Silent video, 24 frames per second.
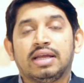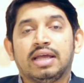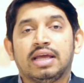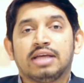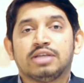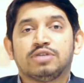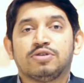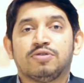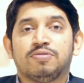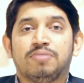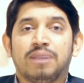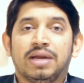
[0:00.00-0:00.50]

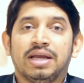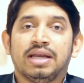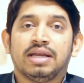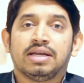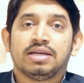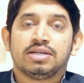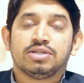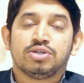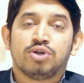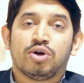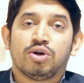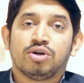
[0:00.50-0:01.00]
case of bleeding
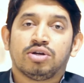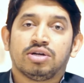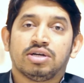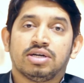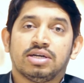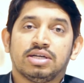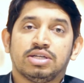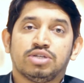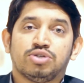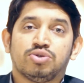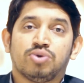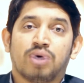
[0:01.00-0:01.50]
disorder
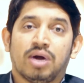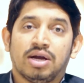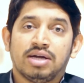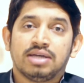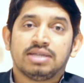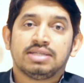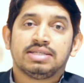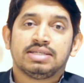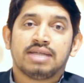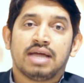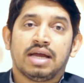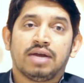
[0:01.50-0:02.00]
is to
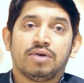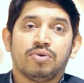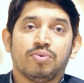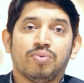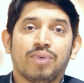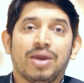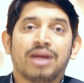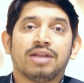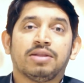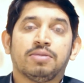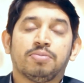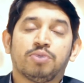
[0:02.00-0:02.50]
understand
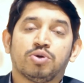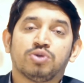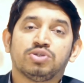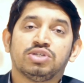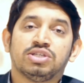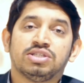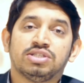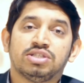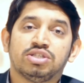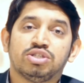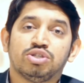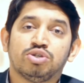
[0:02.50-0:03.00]
where the
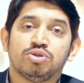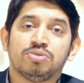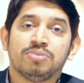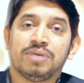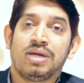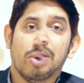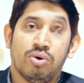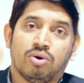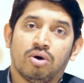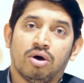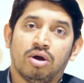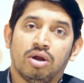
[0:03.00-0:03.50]
procedure should
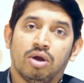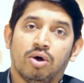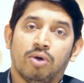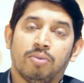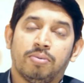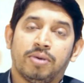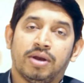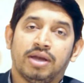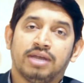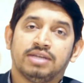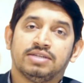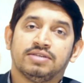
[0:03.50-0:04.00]
be an
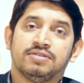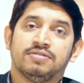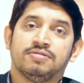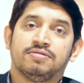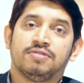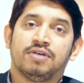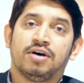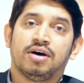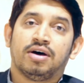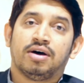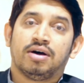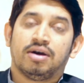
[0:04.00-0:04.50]

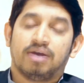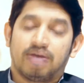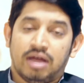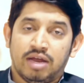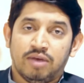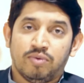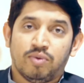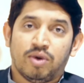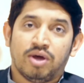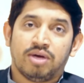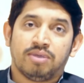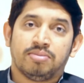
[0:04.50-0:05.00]
operative uh,
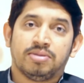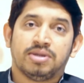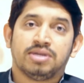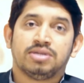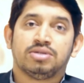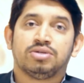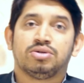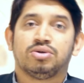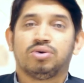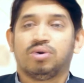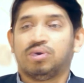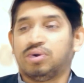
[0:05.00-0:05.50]

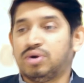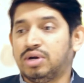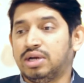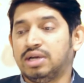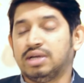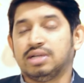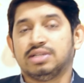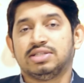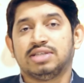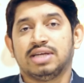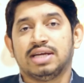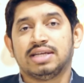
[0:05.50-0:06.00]
environment or in
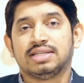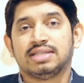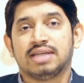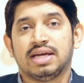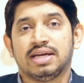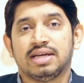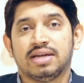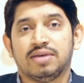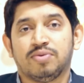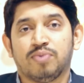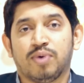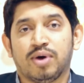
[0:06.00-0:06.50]
a
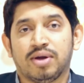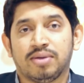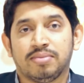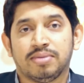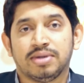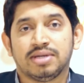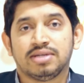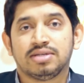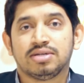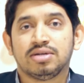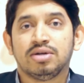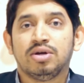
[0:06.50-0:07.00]
chairside
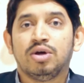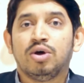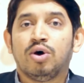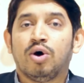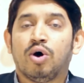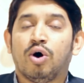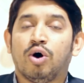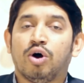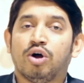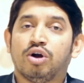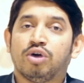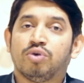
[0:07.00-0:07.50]
environment
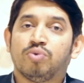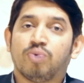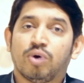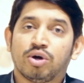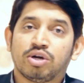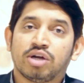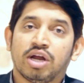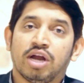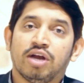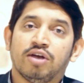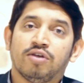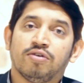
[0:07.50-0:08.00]
or
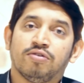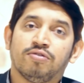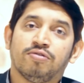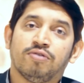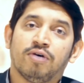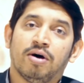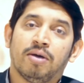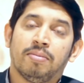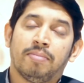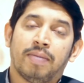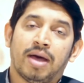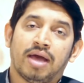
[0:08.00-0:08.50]
what kind of
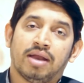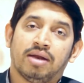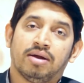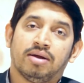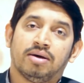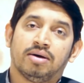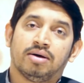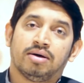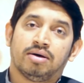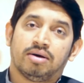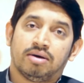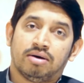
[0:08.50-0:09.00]
uh,
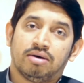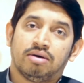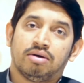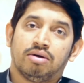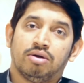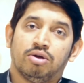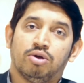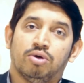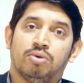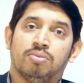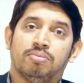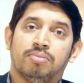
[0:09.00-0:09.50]
para
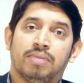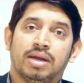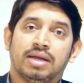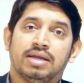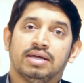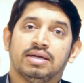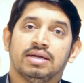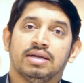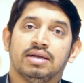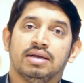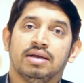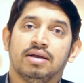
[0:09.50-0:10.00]
you know
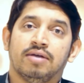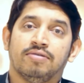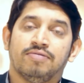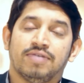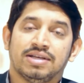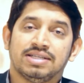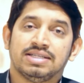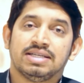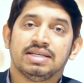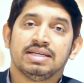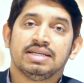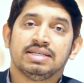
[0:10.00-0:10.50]
medical
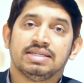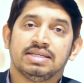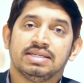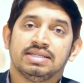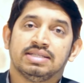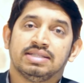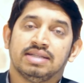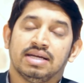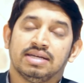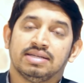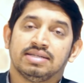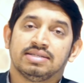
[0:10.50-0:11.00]
facility
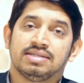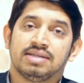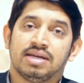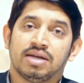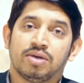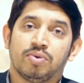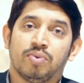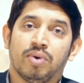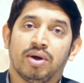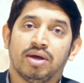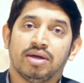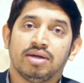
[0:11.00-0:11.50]
that is
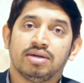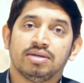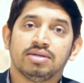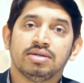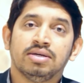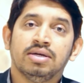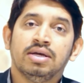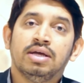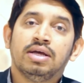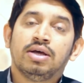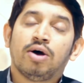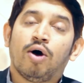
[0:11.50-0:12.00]
required
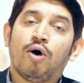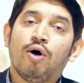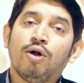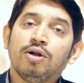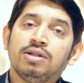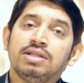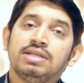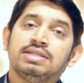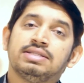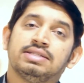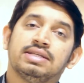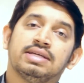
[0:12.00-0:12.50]
all
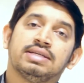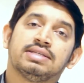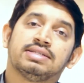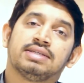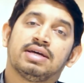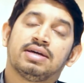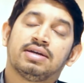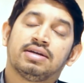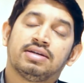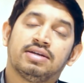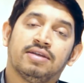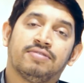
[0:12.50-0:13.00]
these things
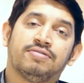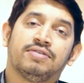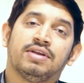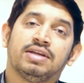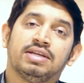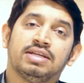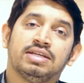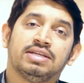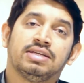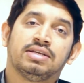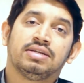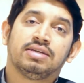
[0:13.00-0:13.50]
are
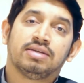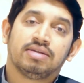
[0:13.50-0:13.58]
definitely